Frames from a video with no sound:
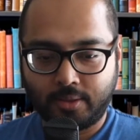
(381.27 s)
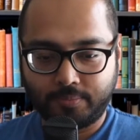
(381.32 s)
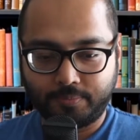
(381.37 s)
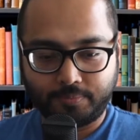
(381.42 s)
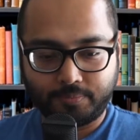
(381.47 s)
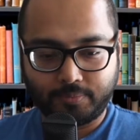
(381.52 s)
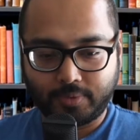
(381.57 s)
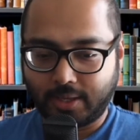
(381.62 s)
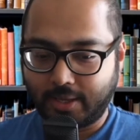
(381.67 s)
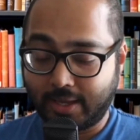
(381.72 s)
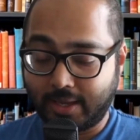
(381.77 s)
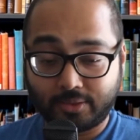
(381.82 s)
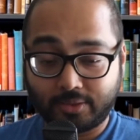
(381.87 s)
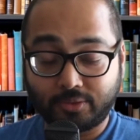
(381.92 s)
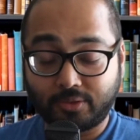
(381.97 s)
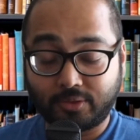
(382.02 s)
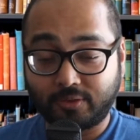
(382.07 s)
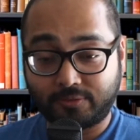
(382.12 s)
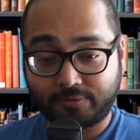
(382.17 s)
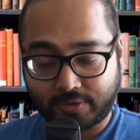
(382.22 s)
again,
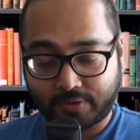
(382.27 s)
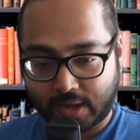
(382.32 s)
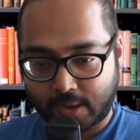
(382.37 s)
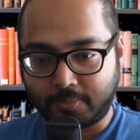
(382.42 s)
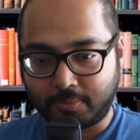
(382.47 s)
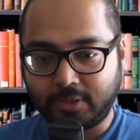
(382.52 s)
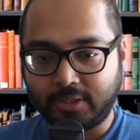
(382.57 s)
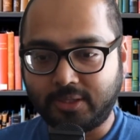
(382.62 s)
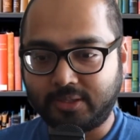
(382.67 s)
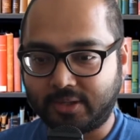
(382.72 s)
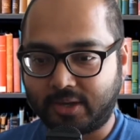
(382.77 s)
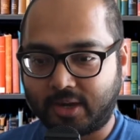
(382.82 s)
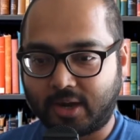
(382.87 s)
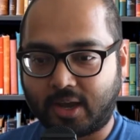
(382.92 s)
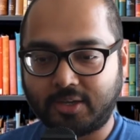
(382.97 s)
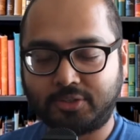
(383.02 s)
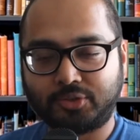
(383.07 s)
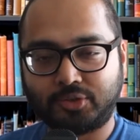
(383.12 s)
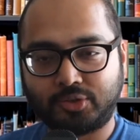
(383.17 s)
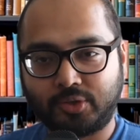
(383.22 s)
the family that I
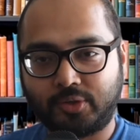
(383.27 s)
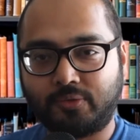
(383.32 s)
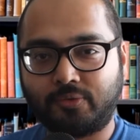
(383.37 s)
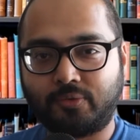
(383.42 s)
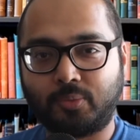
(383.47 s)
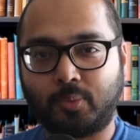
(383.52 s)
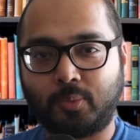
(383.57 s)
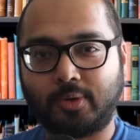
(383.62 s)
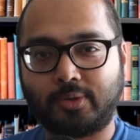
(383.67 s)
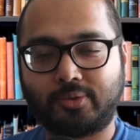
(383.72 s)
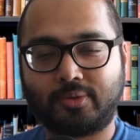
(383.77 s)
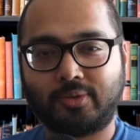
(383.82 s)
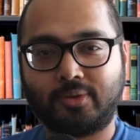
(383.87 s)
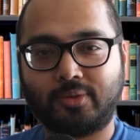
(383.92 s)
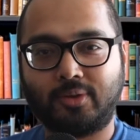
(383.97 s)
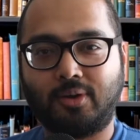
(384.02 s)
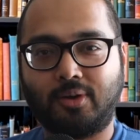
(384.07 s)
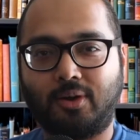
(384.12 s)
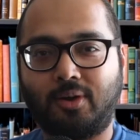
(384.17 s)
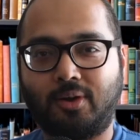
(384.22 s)
served with
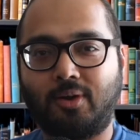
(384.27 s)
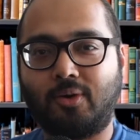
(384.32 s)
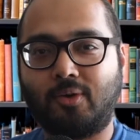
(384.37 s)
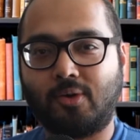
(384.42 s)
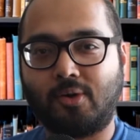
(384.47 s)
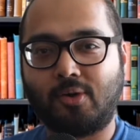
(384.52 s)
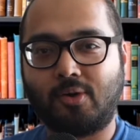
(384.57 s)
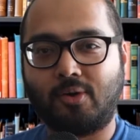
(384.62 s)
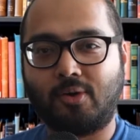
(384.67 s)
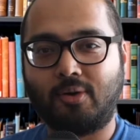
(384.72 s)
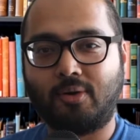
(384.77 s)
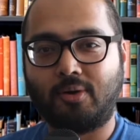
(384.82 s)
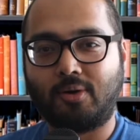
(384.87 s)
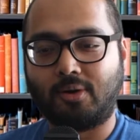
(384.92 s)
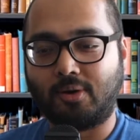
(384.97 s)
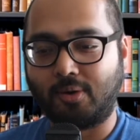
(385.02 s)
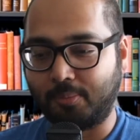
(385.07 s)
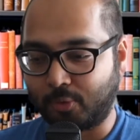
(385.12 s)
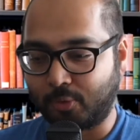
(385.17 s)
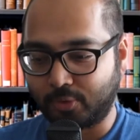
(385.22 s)

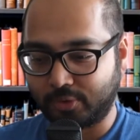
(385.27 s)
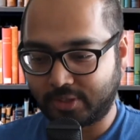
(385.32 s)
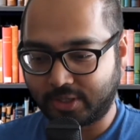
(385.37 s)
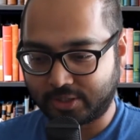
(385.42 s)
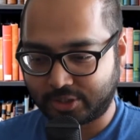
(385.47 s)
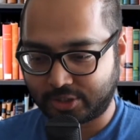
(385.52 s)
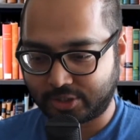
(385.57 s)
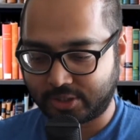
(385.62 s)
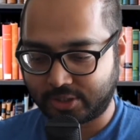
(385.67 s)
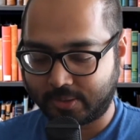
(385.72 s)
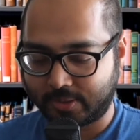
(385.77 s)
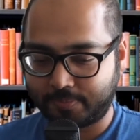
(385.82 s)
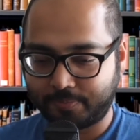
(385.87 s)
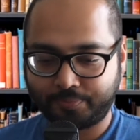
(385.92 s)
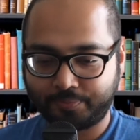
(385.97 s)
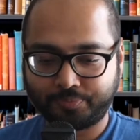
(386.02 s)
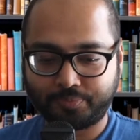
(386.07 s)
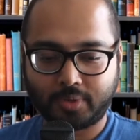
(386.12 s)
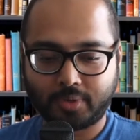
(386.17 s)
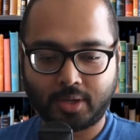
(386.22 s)
on board that ship
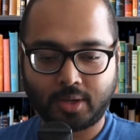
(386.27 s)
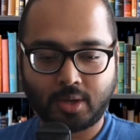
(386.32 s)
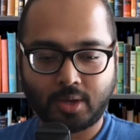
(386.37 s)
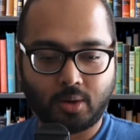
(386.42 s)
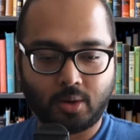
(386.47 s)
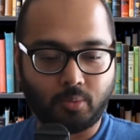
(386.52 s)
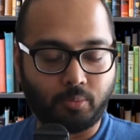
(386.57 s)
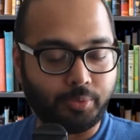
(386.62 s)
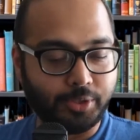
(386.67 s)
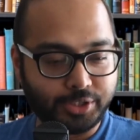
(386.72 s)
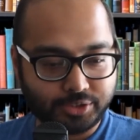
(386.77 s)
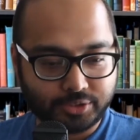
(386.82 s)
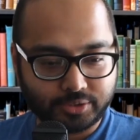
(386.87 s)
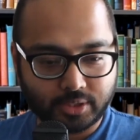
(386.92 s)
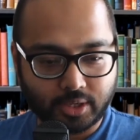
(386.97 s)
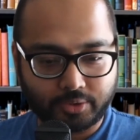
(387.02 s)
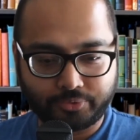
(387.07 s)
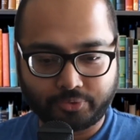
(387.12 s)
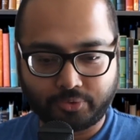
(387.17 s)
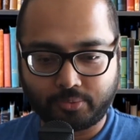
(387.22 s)
reached
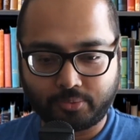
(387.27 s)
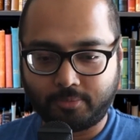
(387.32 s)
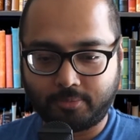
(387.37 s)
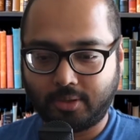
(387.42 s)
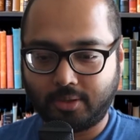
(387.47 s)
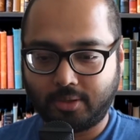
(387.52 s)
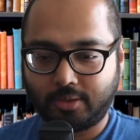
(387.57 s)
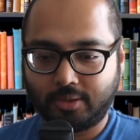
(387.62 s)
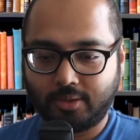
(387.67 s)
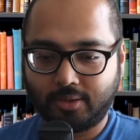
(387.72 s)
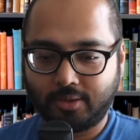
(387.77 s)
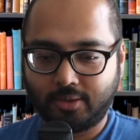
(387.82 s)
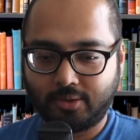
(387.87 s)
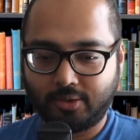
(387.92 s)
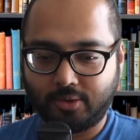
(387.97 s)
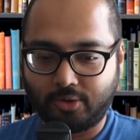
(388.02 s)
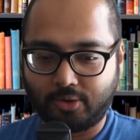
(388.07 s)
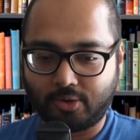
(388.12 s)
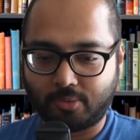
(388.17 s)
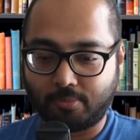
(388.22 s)
out to me,
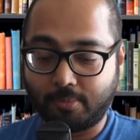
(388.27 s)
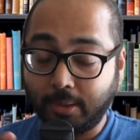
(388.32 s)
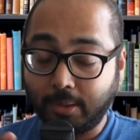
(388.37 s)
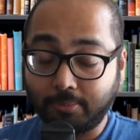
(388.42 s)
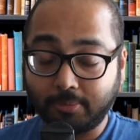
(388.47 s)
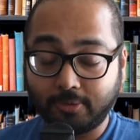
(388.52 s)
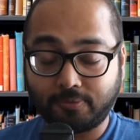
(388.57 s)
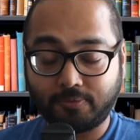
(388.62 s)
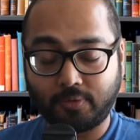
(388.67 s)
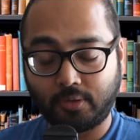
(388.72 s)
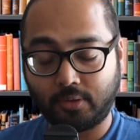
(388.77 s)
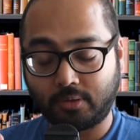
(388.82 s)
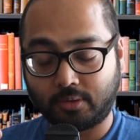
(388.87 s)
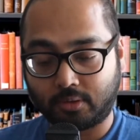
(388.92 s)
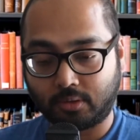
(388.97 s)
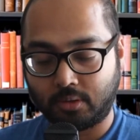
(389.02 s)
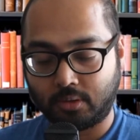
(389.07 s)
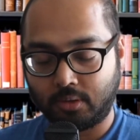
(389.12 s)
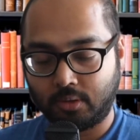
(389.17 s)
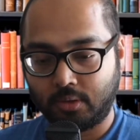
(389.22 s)
made me
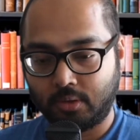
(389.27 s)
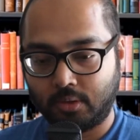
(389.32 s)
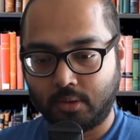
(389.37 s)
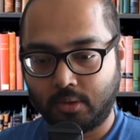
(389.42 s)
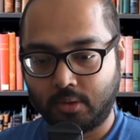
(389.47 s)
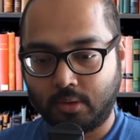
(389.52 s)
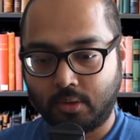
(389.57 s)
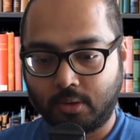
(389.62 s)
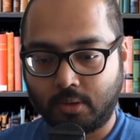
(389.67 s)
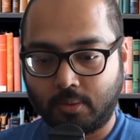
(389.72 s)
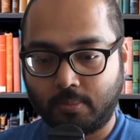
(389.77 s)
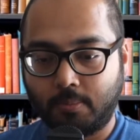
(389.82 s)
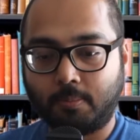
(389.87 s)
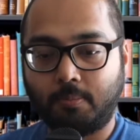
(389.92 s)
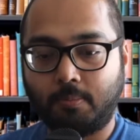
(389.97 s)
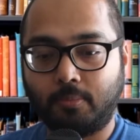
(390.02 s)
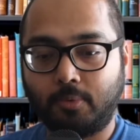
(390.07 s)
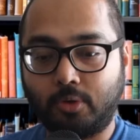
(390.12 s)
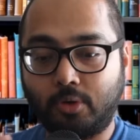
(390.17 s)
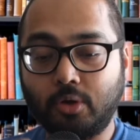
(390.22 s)
feel
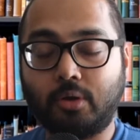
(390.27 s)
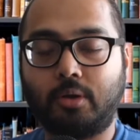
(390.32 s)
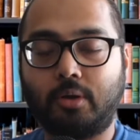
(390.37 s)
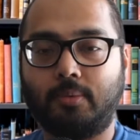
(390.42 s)
good.